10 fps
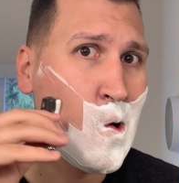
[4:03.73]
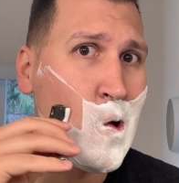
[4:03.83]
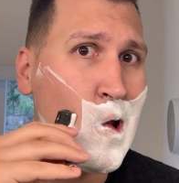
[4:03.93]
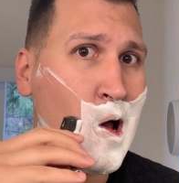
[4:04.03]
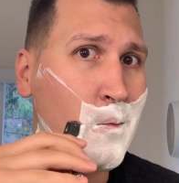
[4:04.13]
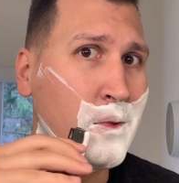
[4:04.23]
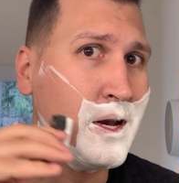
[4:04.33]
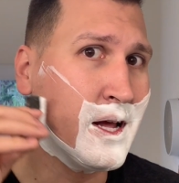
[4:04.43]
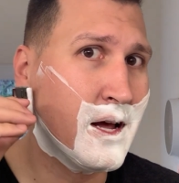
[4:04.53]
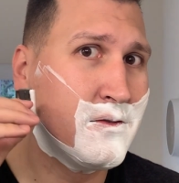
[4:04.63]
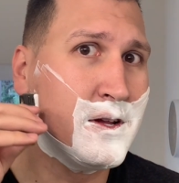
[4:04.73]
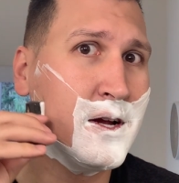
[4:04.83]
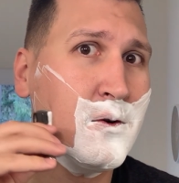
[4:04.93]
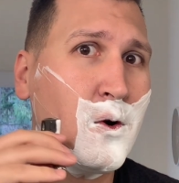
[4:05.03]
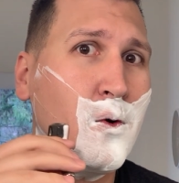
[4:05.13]
not meeting
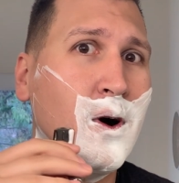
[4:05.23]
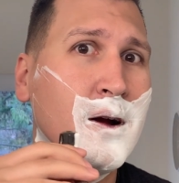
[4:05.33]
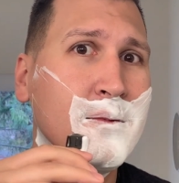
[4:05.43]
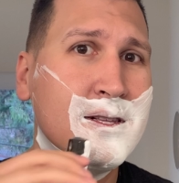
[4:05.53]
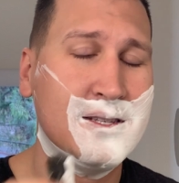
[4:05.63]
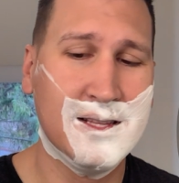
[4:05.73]
FDA requirements,